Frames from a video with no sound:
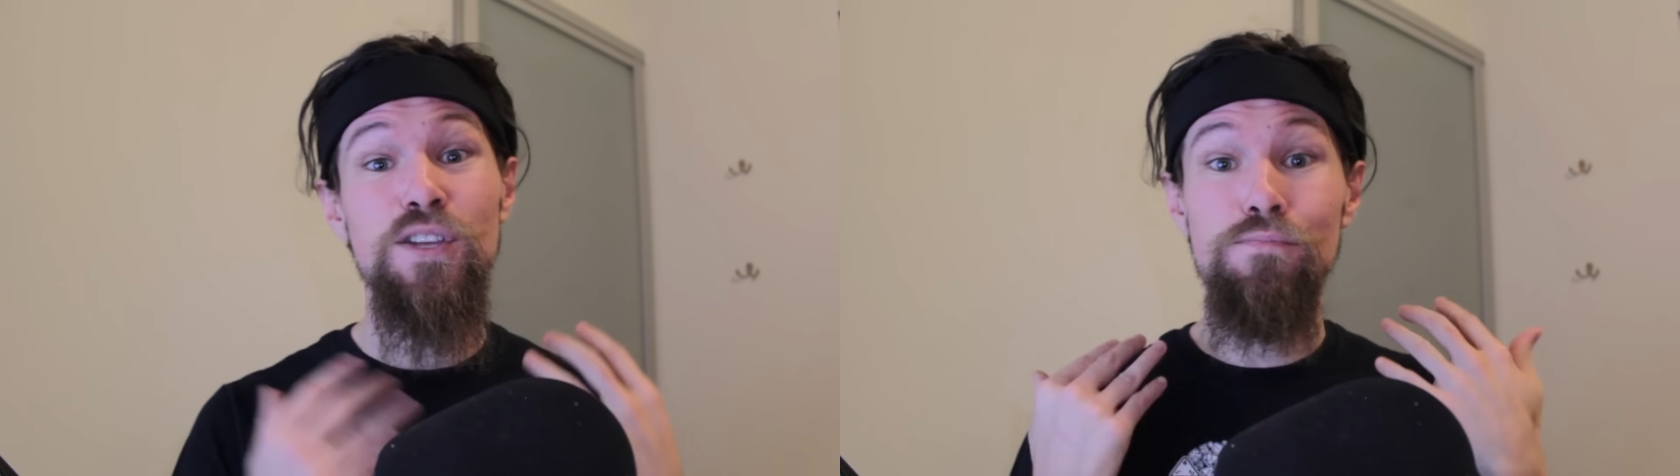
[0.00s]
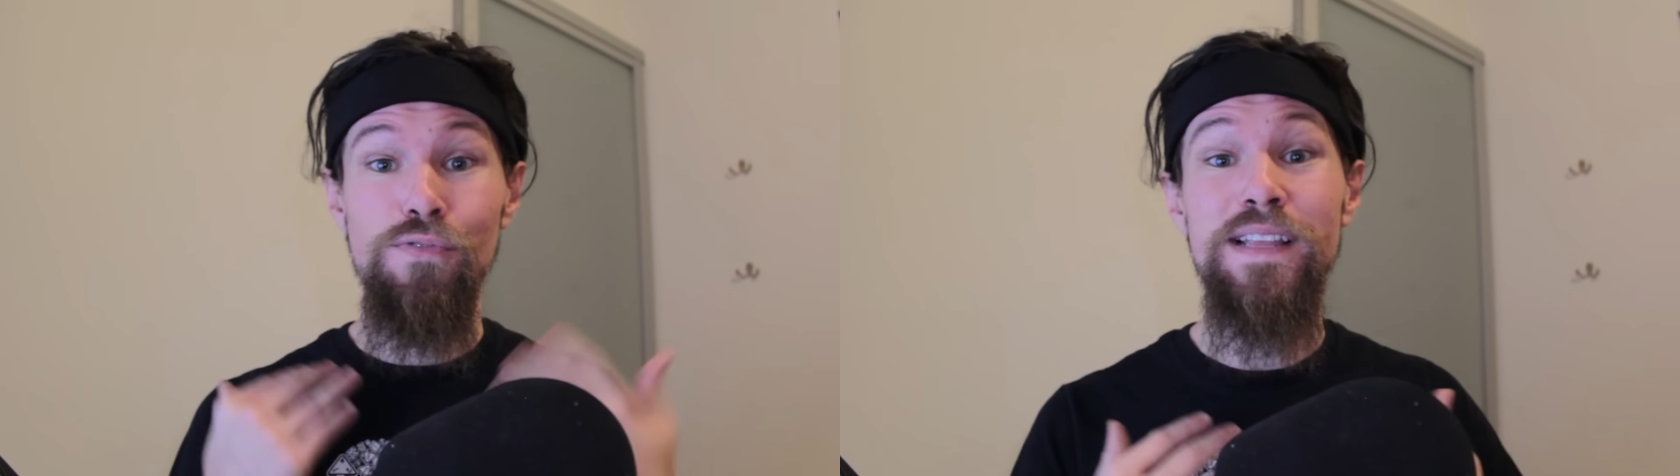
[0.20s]

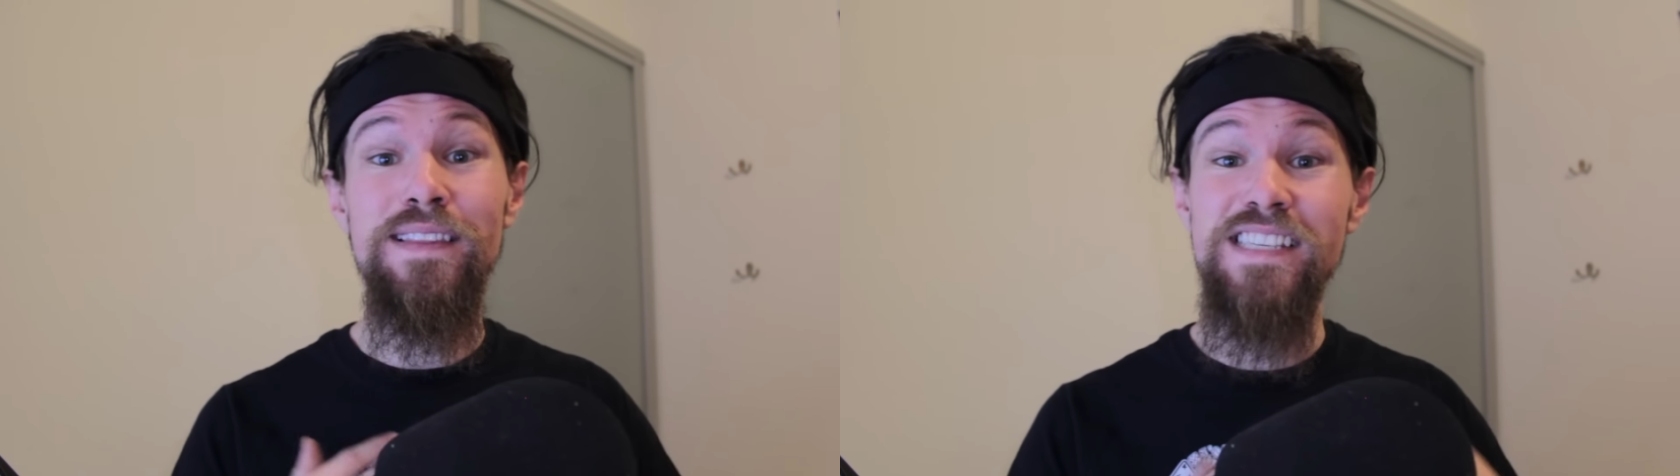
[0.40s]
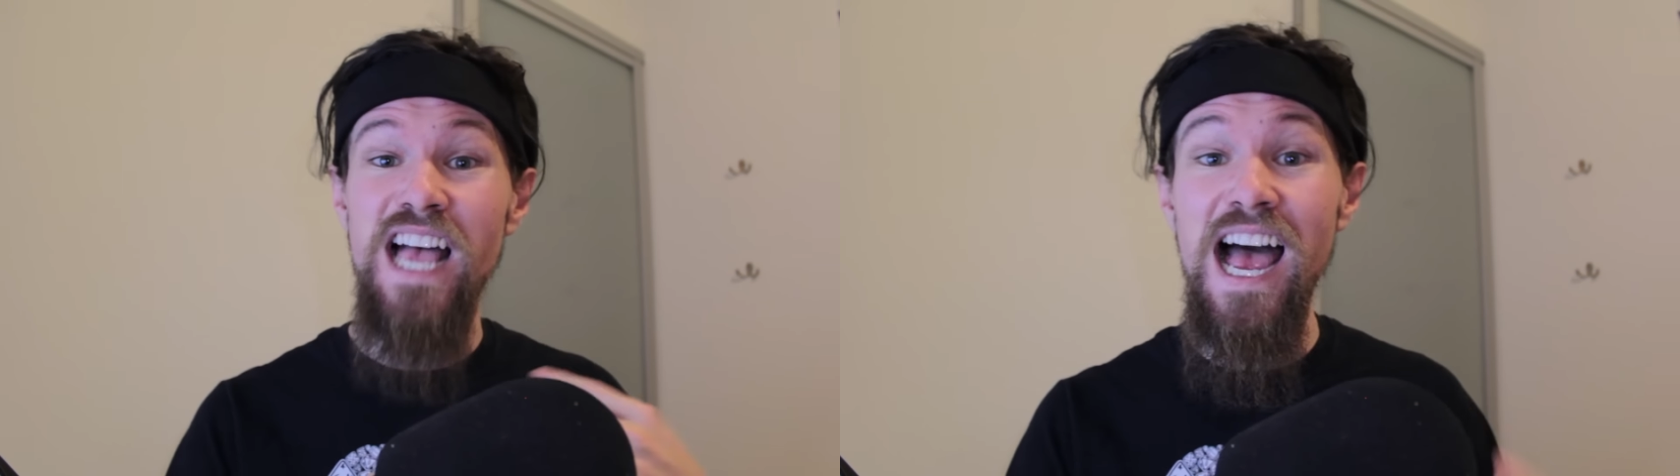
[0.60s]
to
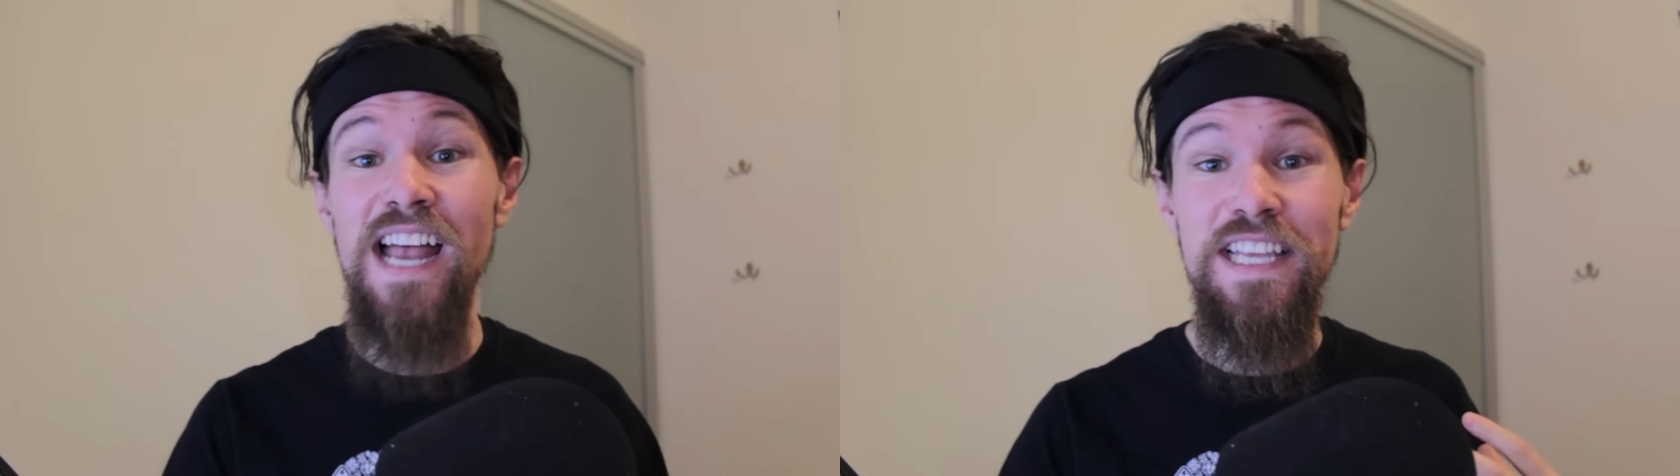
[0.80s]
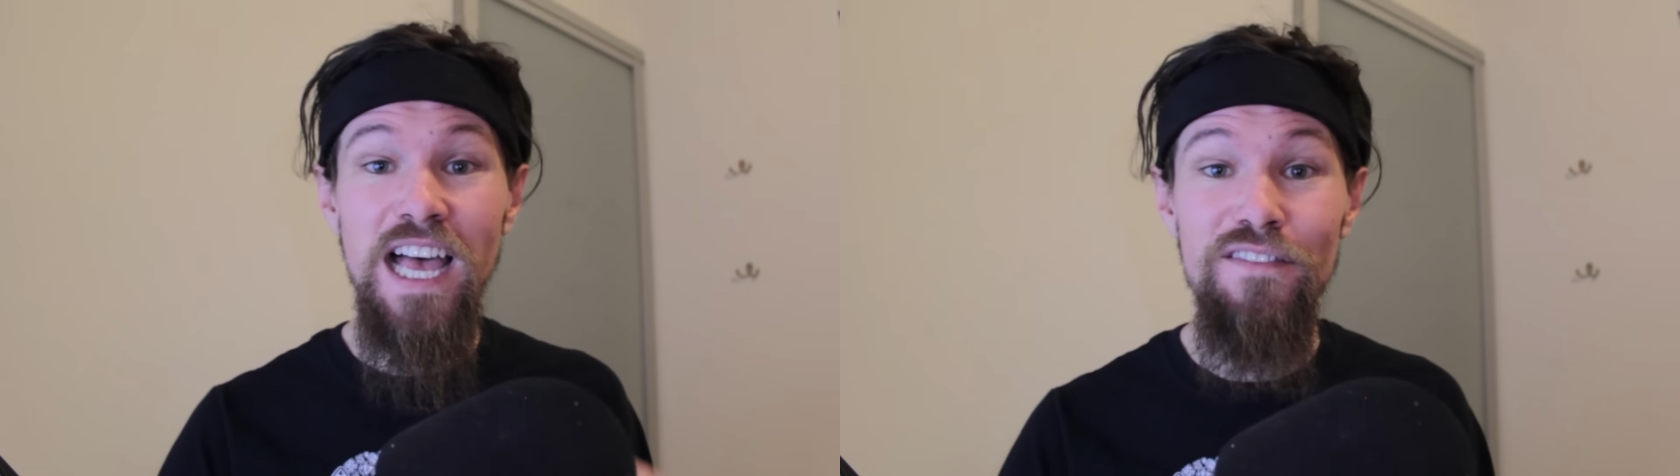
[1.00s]
bring this
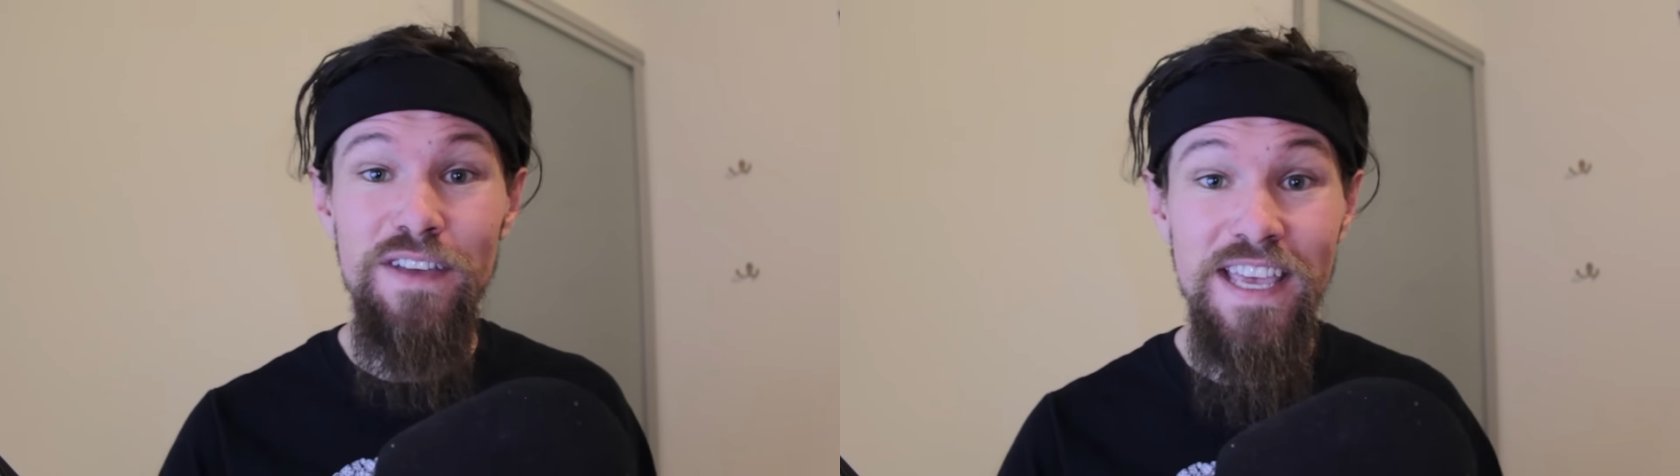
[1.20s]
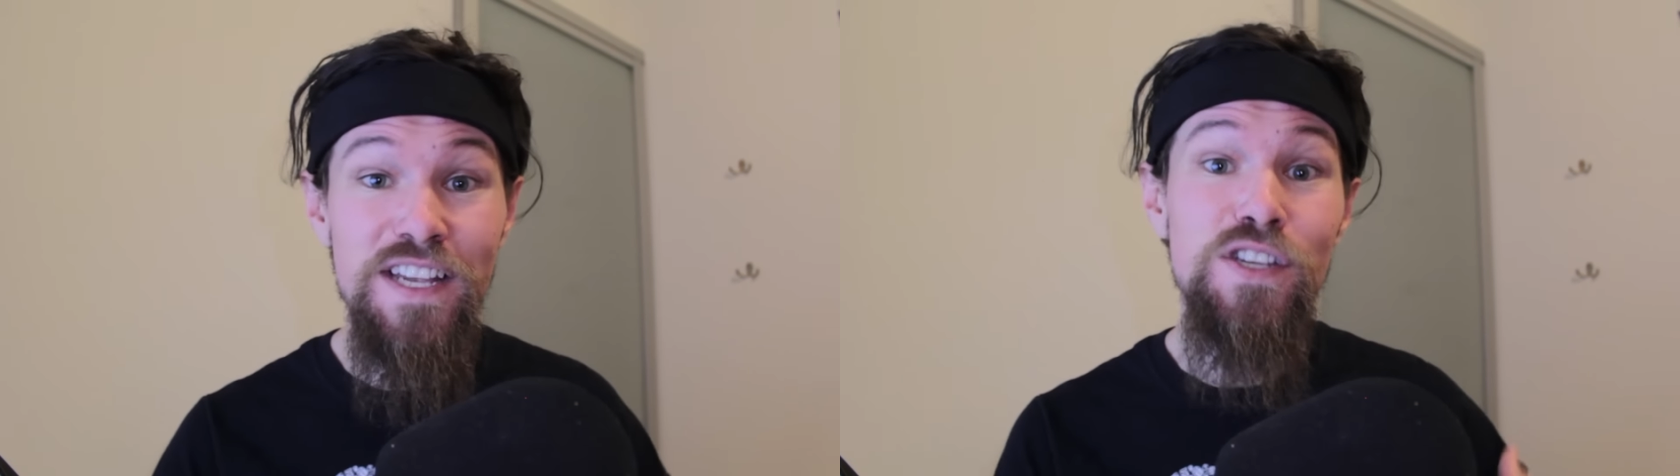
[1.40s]
hardcover